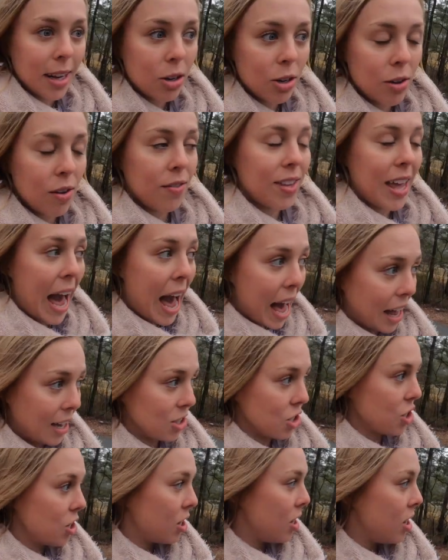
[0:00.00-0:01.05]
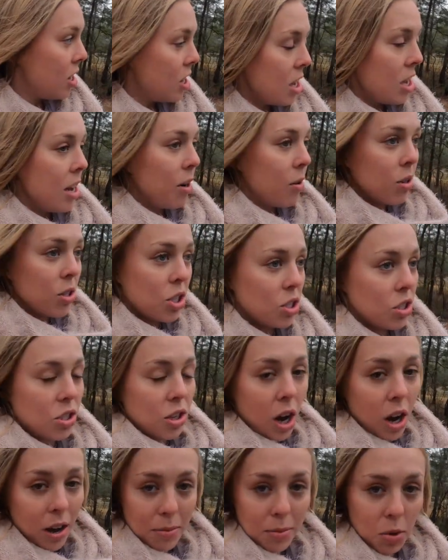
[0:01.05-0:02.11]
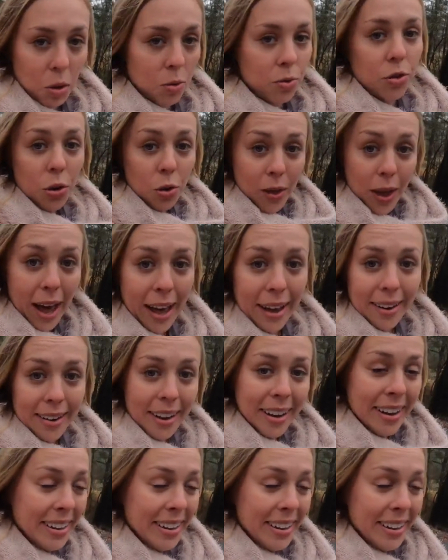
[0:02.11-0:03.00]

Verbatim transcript: I don't even have cash, which is dumb. Don't do that.